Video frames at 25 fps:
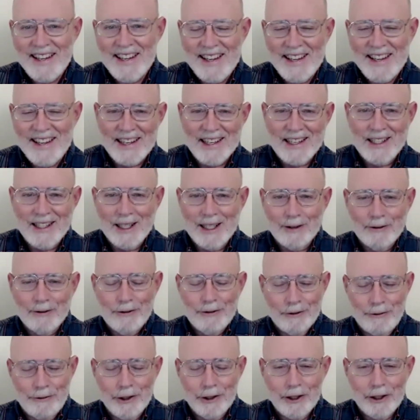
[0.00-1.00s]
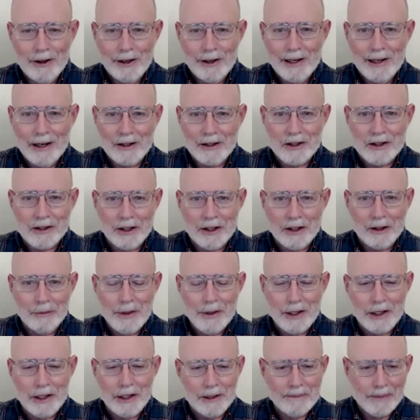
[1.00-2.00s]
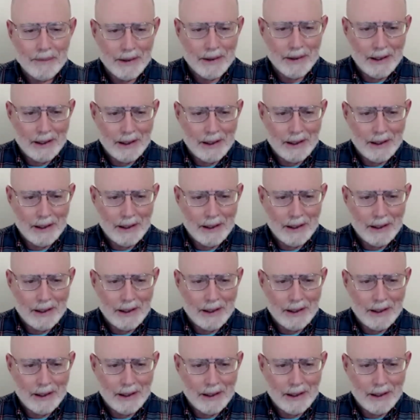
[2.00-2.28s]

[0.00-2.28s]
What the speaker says: and have figured out how to start a meeting.